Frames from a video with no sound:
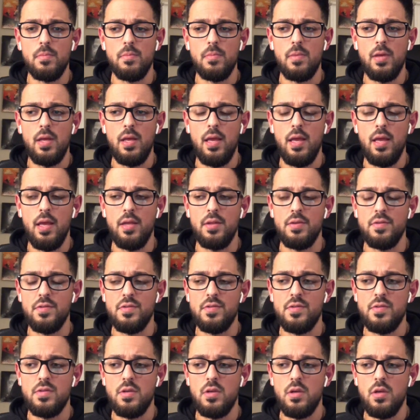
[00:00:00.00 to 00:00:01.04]

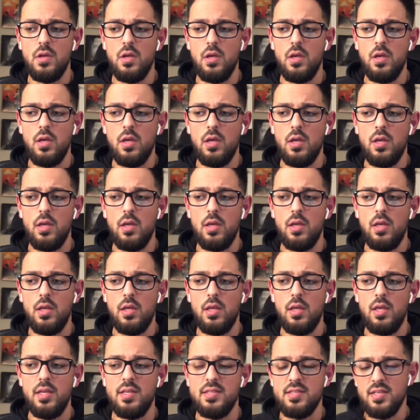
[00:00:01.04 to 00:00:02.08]
And
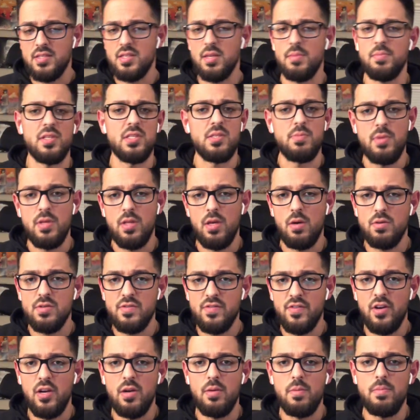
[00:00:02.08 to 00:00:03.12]
he said something to me
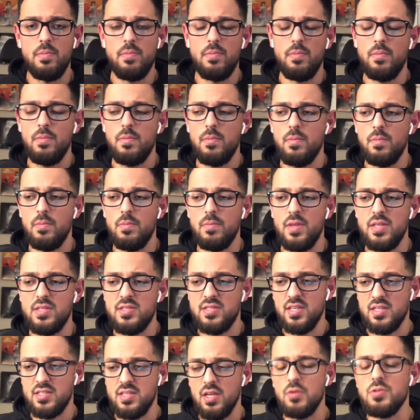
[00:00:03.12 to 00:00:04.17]
that
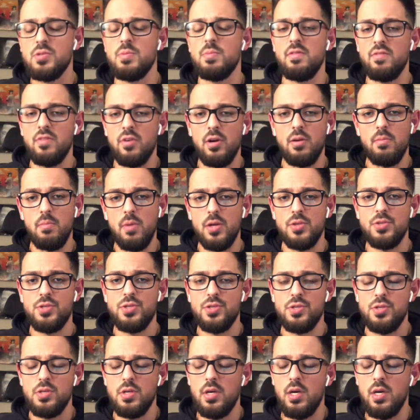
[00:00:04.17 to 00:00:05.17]
sticks out to me very much.